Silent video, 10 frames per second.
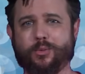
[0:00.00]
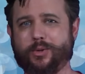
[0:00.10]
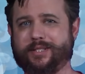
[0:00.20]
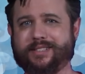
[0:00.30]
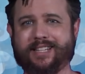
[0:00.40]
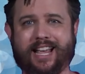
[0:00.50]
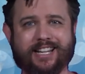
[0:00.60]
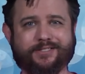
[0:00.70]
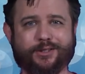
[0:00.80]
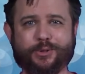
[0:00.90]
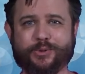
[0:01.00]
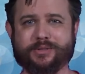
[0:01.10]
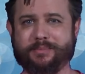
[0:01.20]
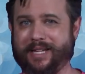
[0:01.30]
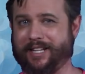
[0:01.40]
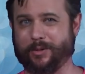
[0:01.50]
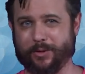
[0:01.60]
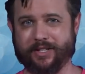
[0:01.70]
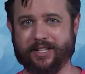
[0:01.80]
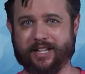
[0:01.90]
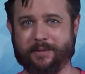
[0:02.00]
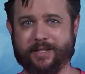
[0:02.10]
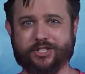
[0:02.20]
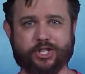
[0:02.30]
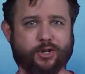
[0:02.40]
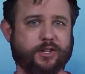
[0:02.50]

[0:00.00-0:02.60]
would kind of lose meaning, wouldn't it? I mean, sure,